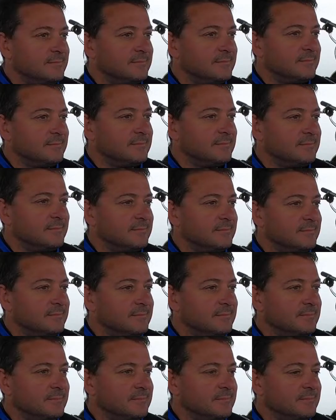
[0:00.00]

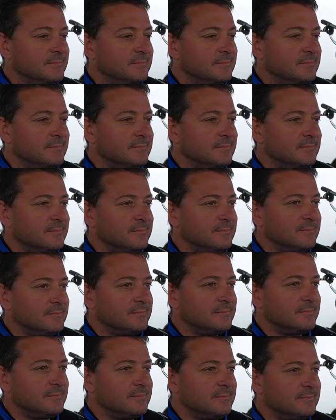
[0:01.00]

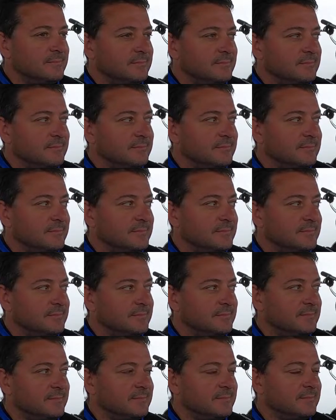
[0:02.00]

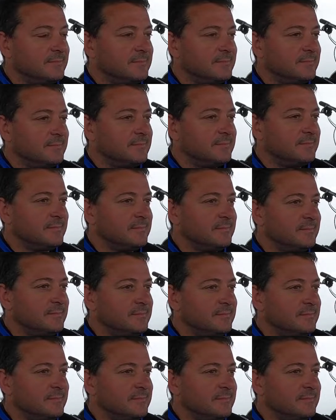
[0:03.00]
[no speech]